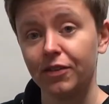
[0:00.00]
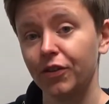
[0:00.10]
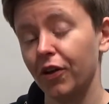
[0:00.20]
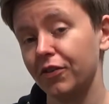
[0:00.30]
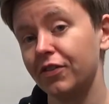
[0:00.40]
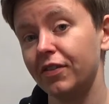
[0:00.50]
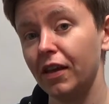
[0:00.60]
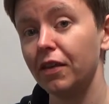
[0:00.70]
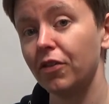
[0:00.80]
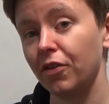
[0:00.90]
So
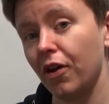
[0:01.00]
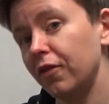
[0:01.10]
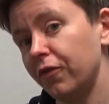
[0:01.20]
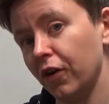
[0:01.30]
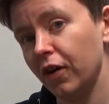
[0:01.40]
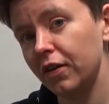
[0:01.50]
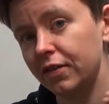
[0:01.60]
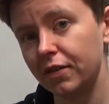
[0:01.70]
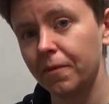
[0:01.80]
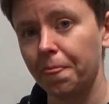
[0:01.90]
sing the note
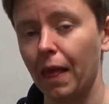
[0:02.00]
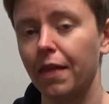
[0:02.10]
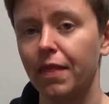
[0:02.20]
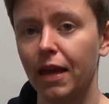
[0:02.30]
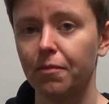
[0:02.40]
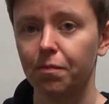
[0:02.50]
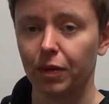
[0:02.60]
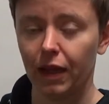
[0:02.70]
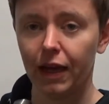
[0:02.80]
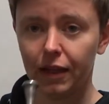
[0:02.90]
first and then
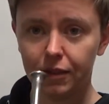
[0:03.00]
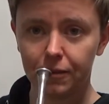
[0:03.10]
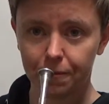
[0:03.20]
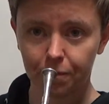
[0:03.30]
play it.